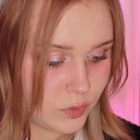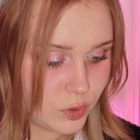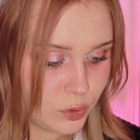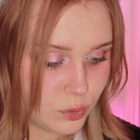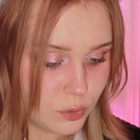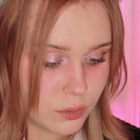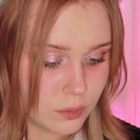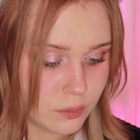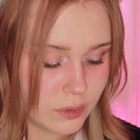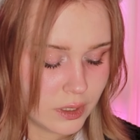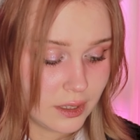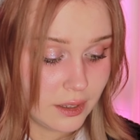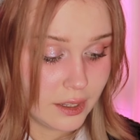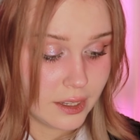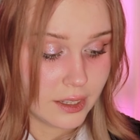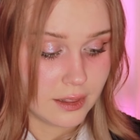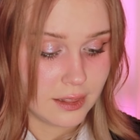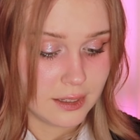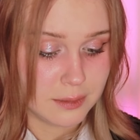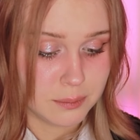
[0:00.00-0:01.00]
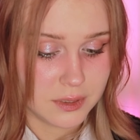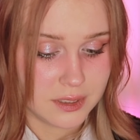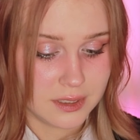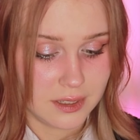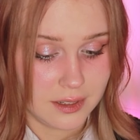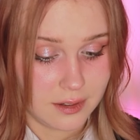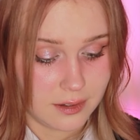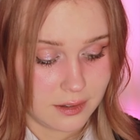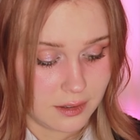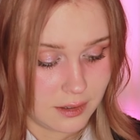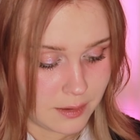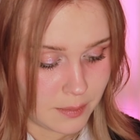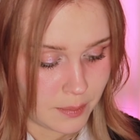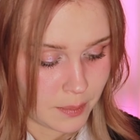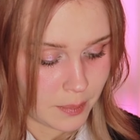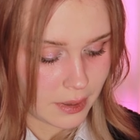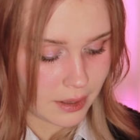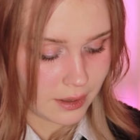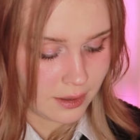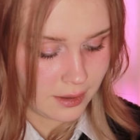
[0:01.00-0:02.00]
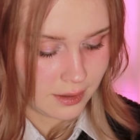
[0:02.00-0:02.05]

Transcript: You will get lipstick on them.